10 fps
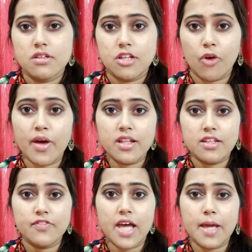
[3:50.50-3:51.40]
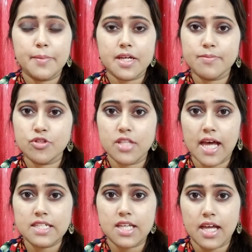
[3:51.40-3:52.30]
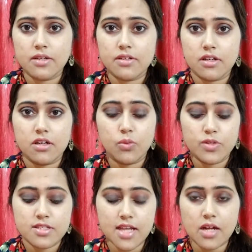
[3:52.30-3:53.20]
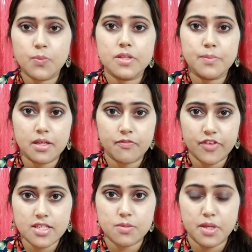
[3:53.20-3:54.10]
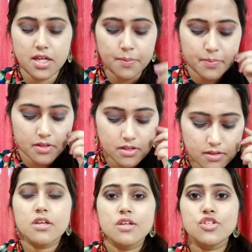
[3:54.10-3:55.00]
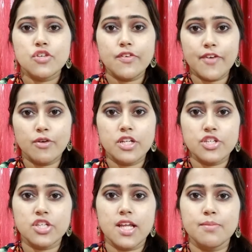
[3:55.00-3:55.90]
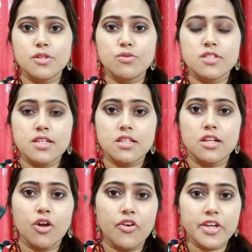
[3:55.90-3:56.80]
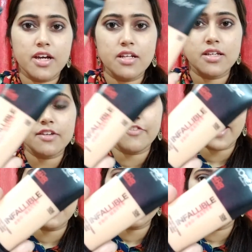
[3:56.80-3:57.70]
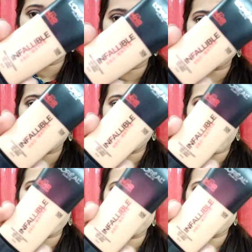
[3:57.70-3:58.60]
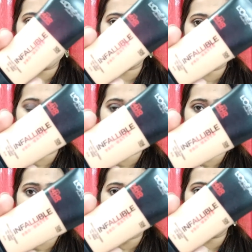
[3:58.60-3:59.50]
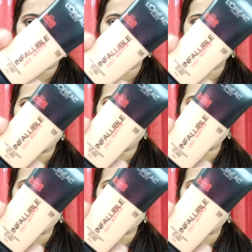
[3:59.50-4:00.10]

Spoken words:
Now I'll lift the eye makeup to that, and we'll start with my face makeup. So for foundation, I'm using the L'Oreal Infallible Pro Matte Foundation, and my shade